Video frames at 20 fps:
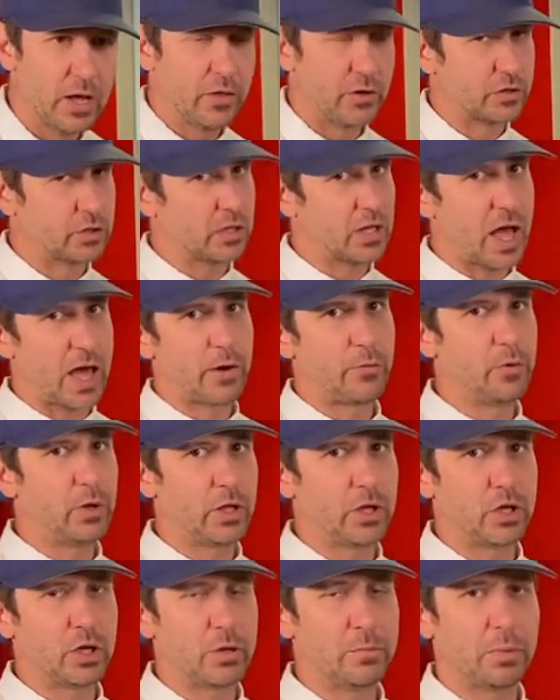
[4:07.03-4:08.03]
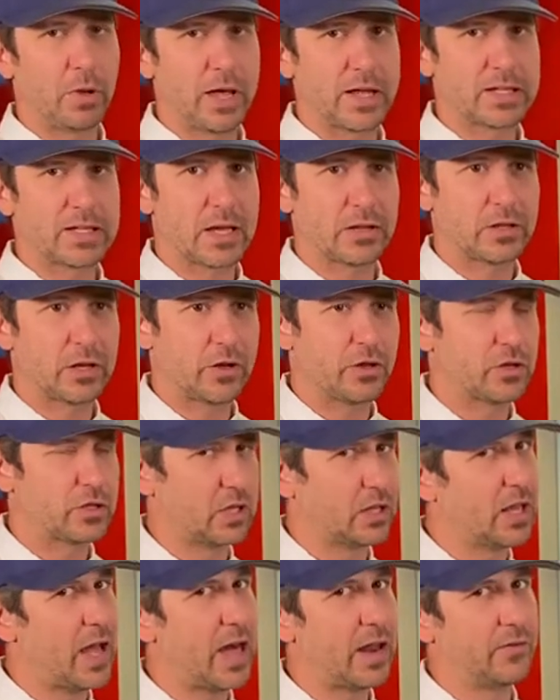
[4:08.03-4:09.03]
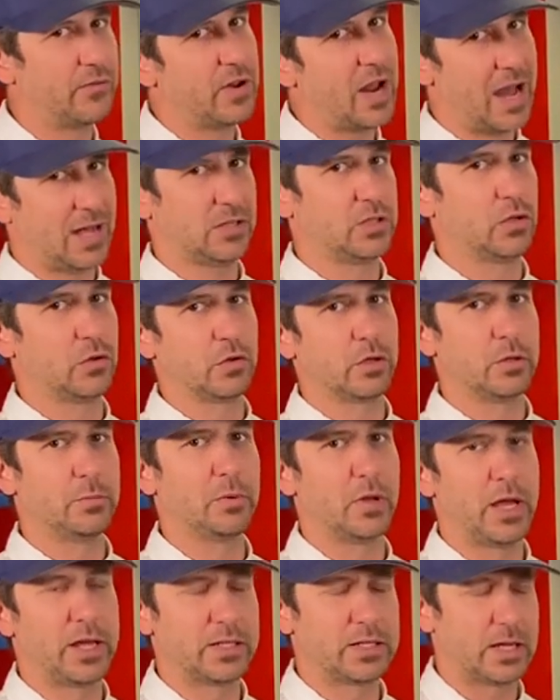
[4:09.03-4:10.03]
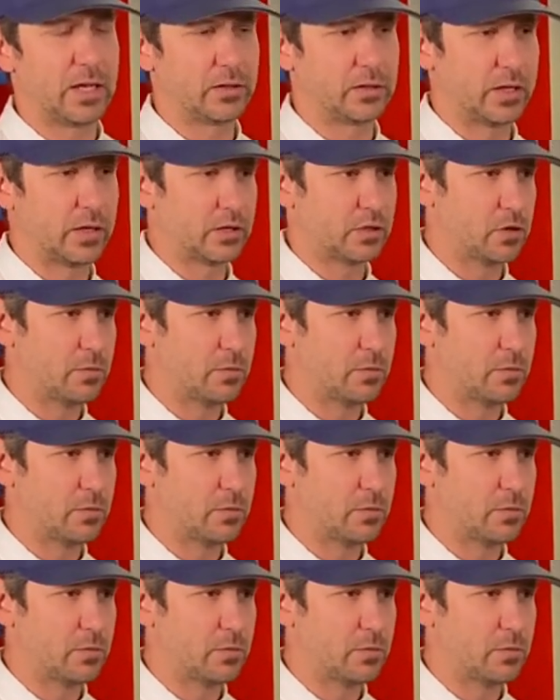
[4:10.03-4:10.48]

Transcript: There's a lot of really good blanks out there. There's a lot of not so good blanks out there.